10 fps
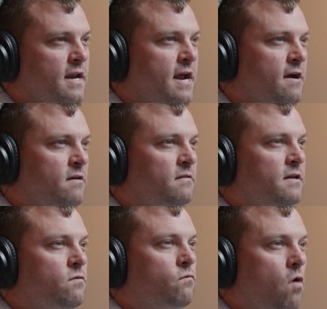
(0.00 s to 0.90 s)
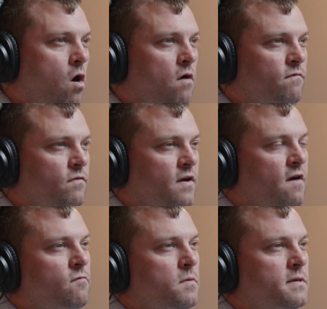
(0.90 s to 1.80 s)
inherently wrong for the
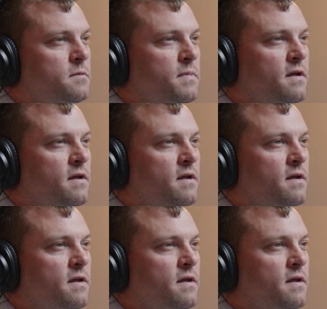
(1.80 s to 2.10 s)
government to be